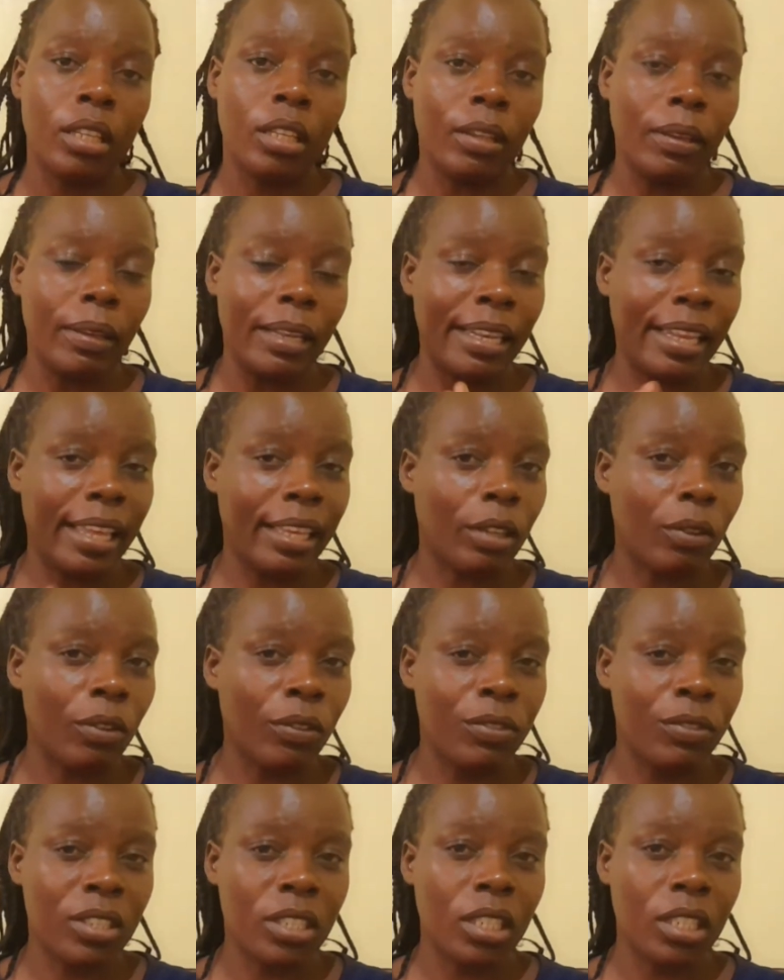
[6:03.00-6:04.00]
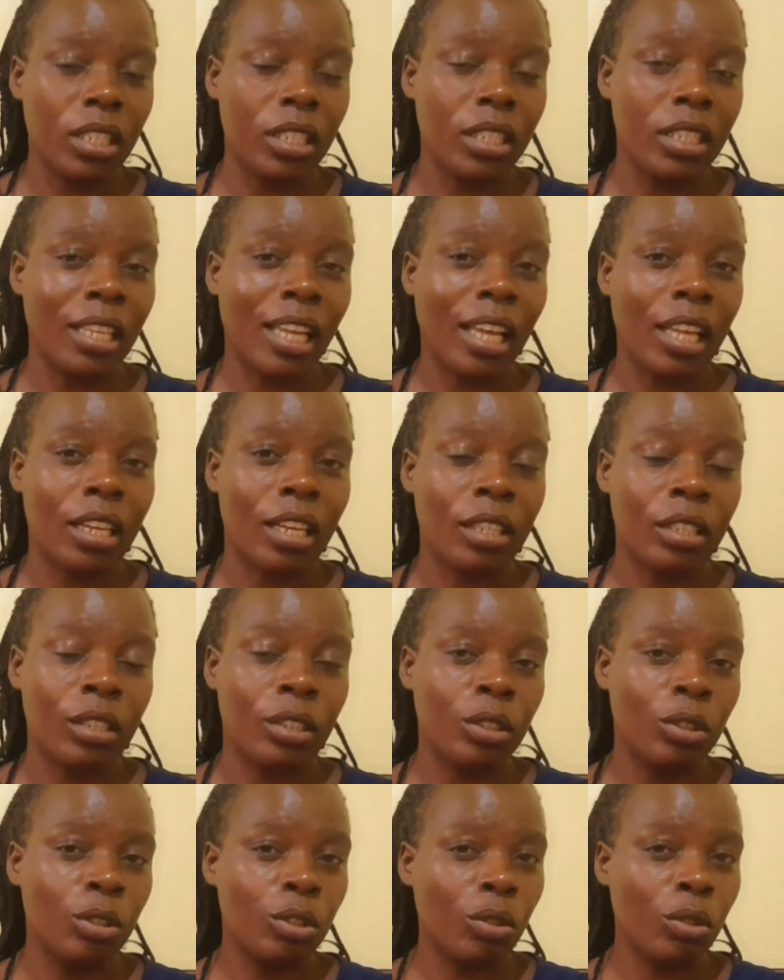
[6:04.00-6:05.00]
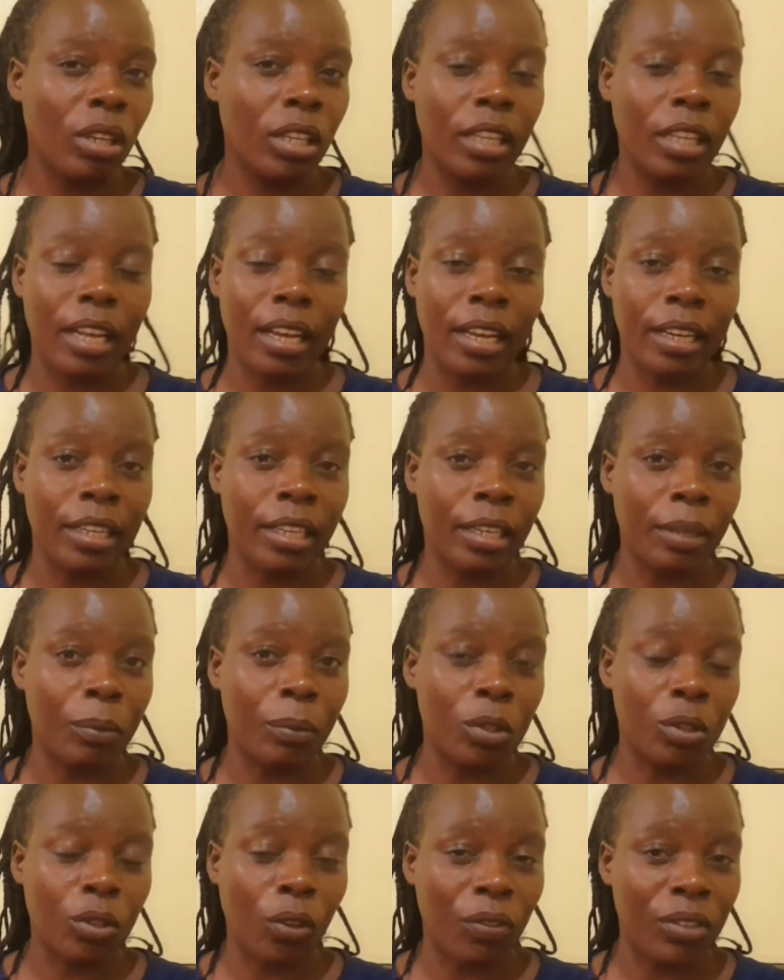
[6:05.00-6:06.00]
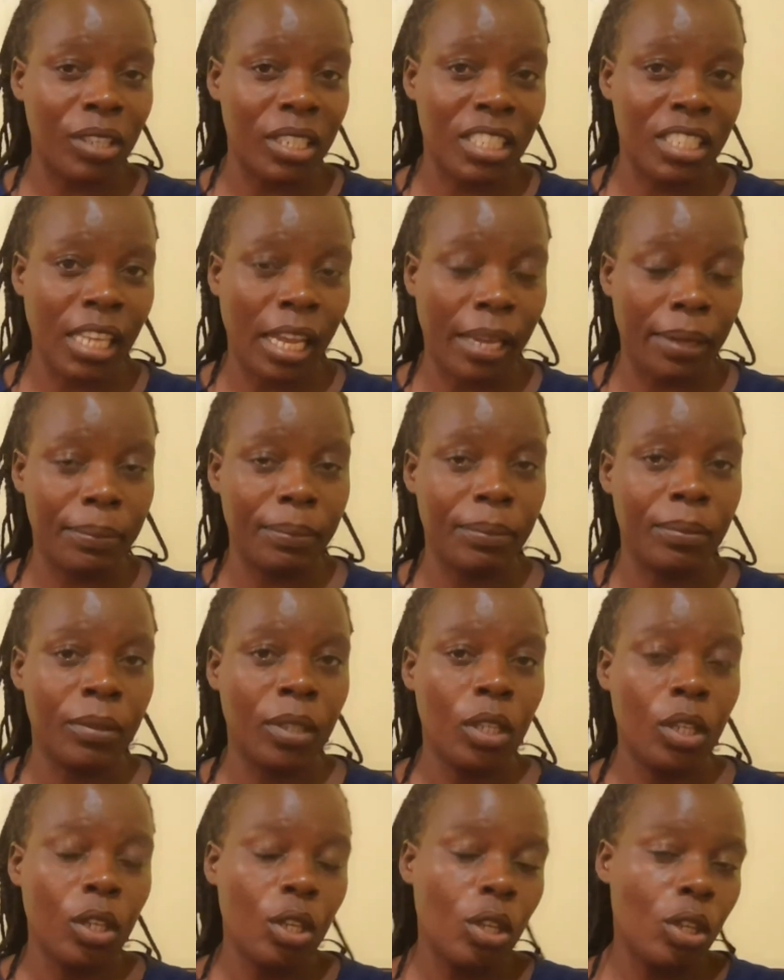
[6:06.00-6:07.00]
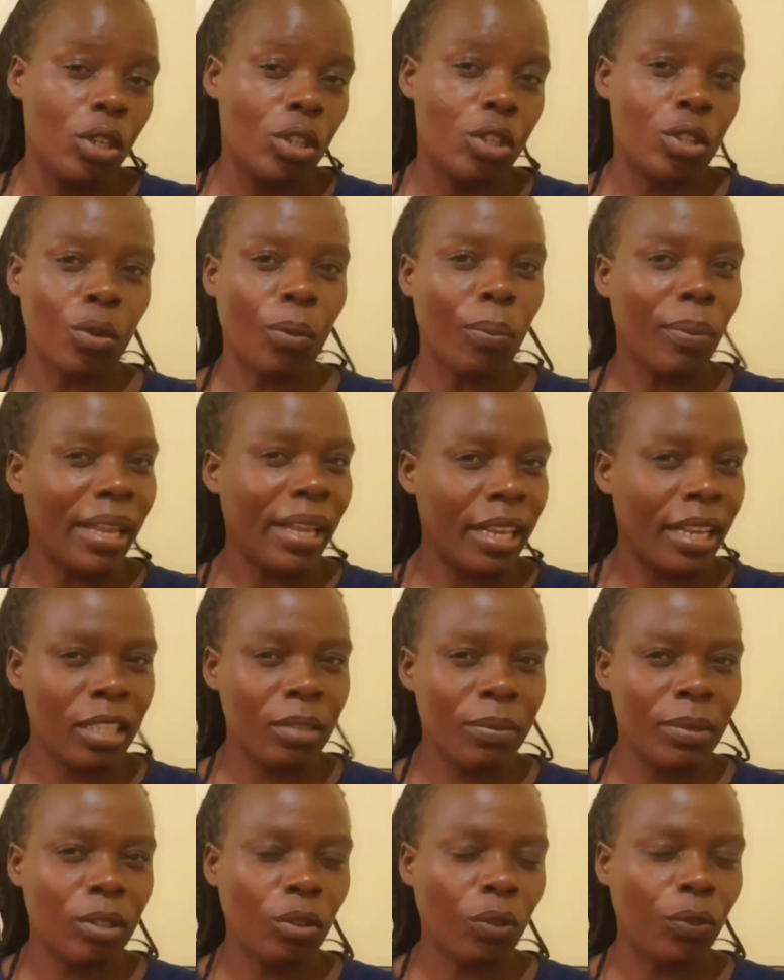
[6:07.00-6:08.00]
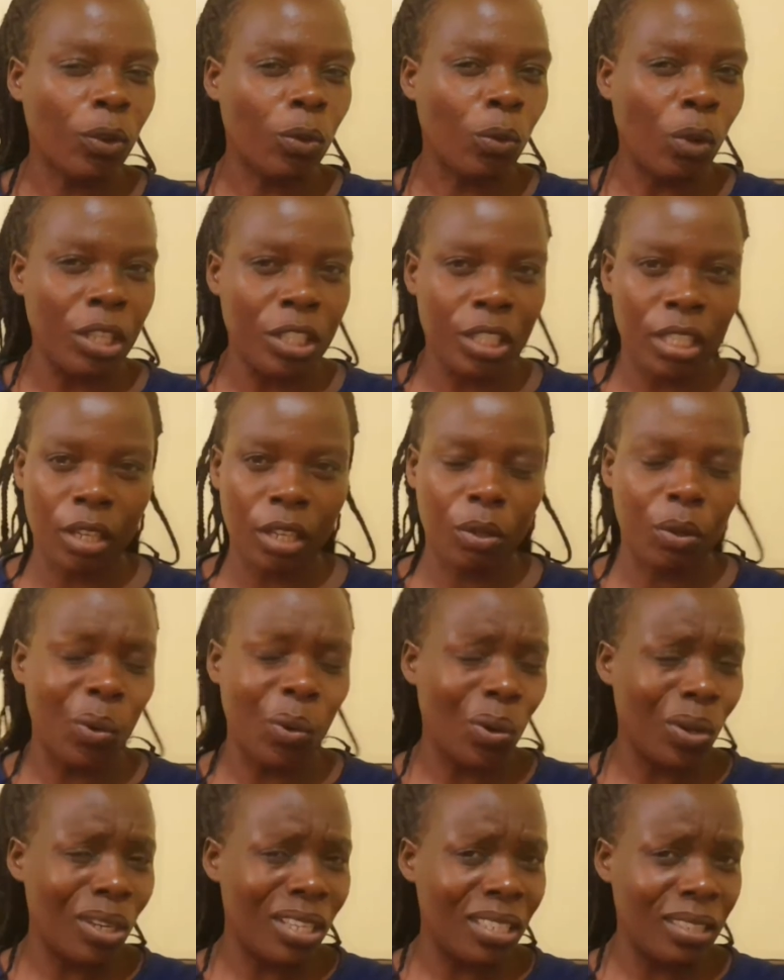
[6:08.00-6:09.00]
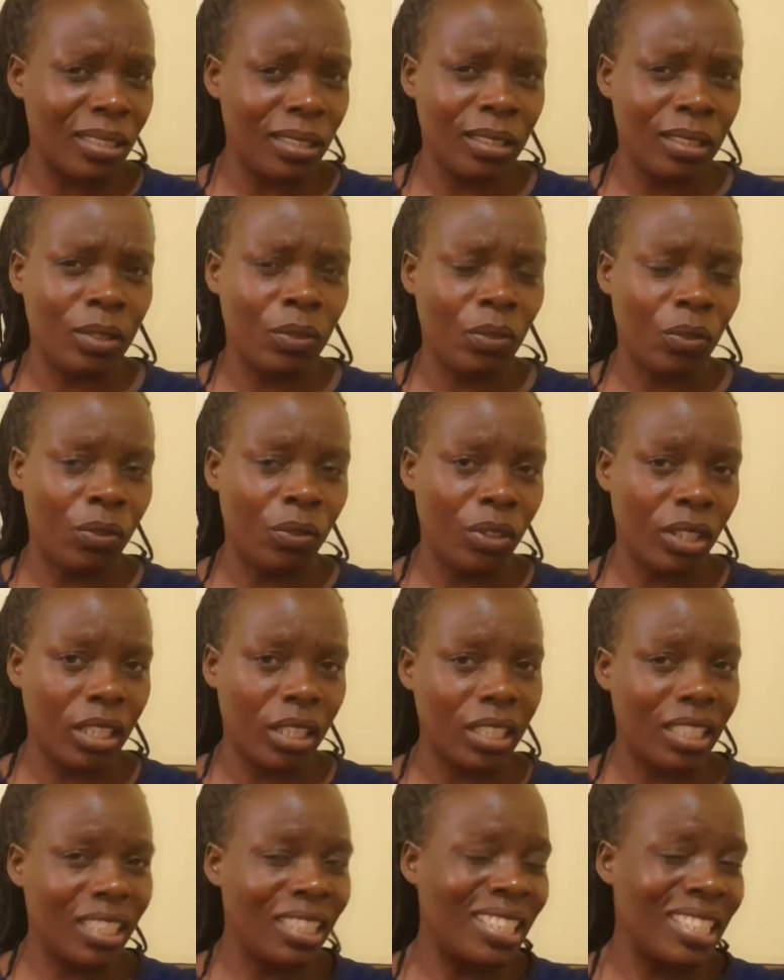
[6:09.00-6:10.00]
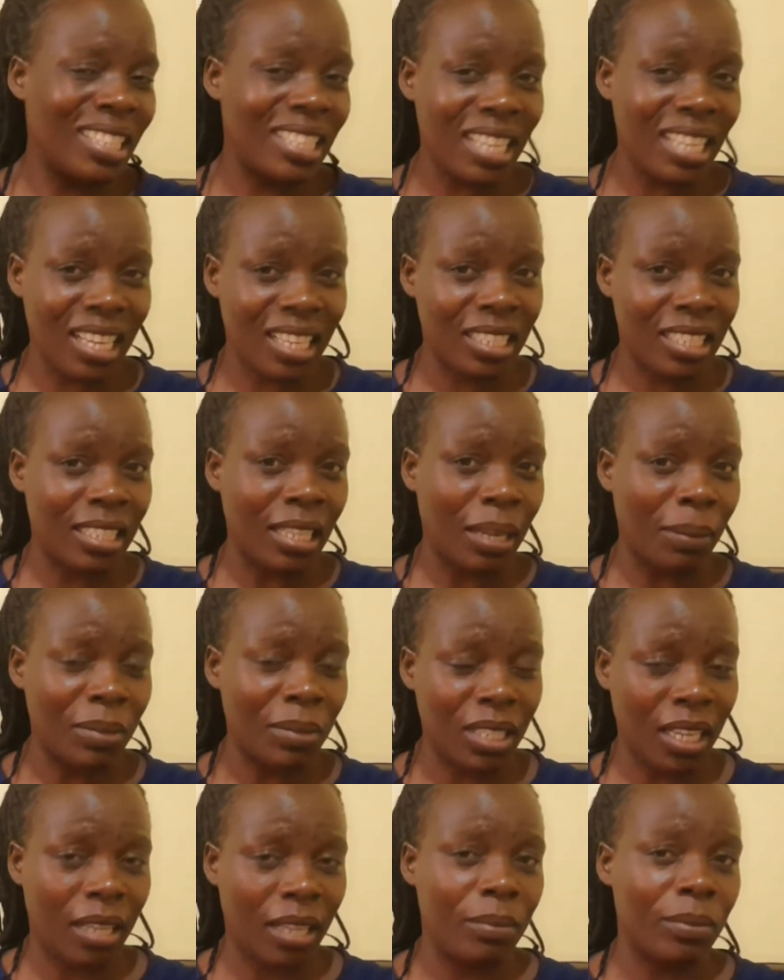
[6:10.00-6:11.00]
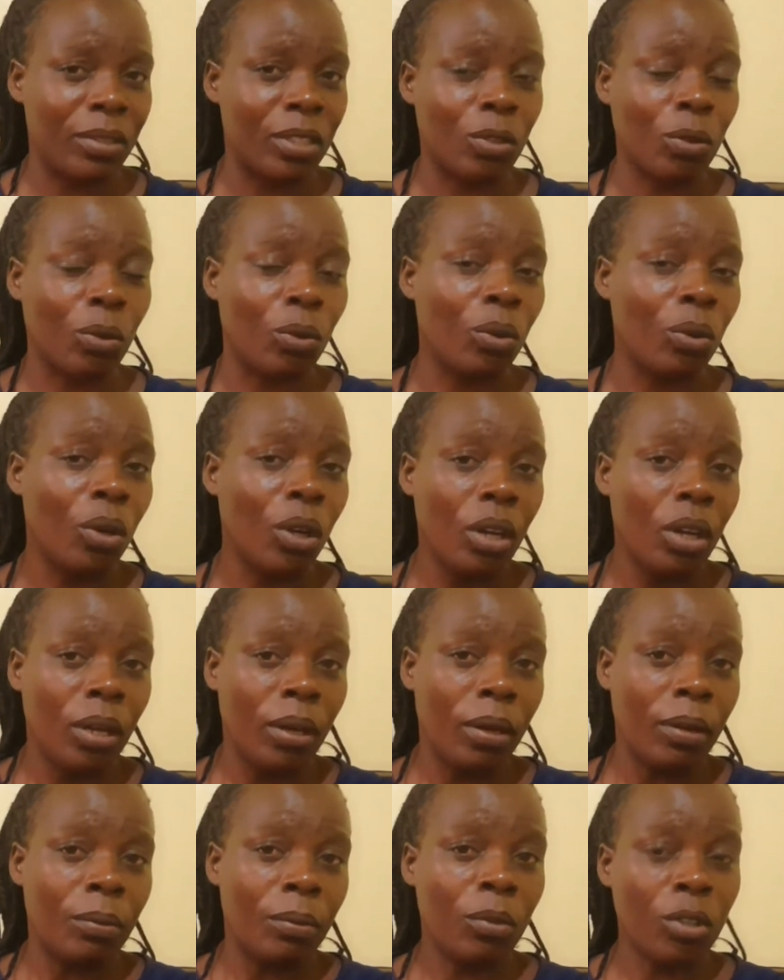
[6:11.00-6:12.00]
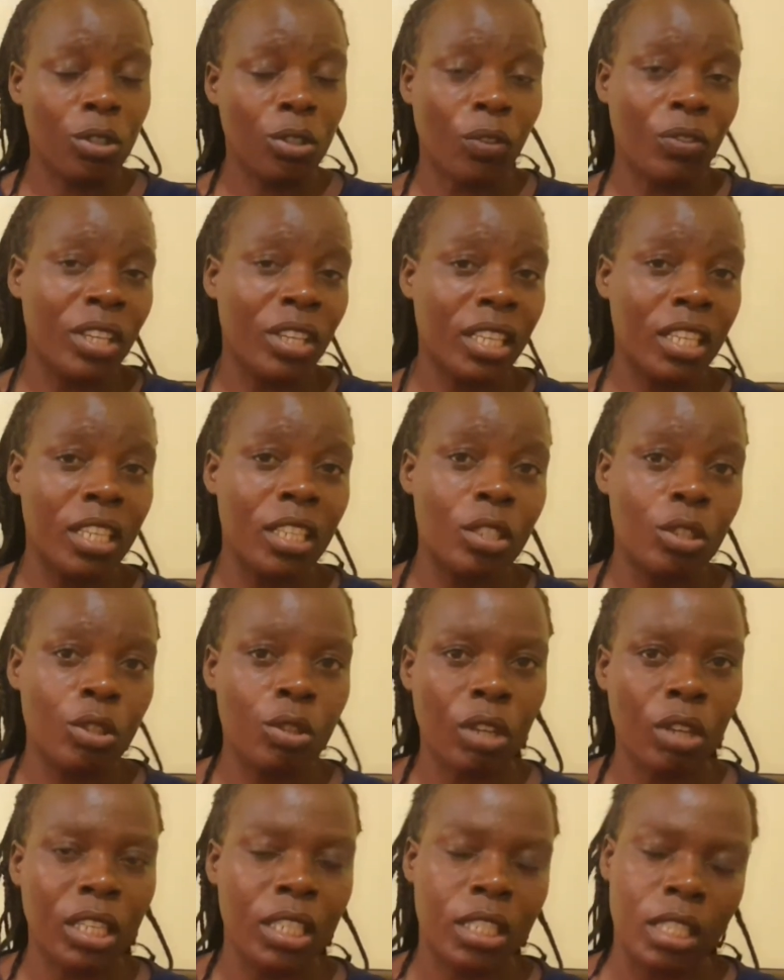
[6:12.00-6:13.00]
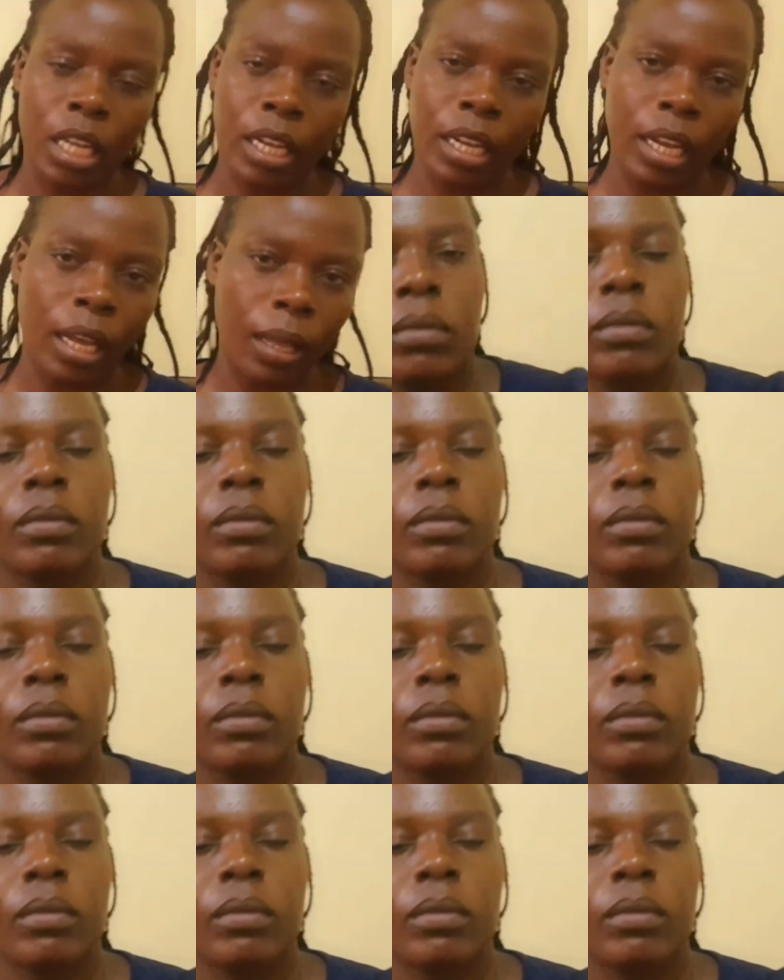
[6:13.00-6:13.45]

Like we've seen, they are usually angry most of the time. So management of kwashiorkor it takes some time. So most of the kids usually succumb.